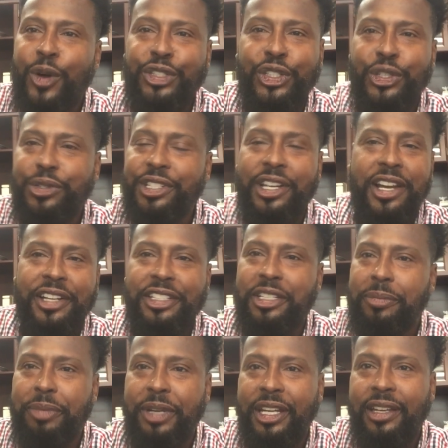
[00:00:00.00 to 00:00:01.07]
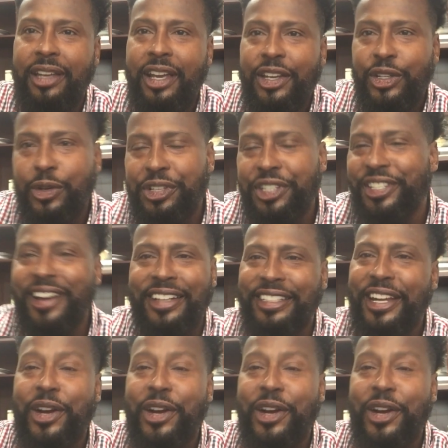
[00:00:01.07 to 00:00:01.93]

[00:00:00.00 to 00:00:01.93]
want your son to be your son.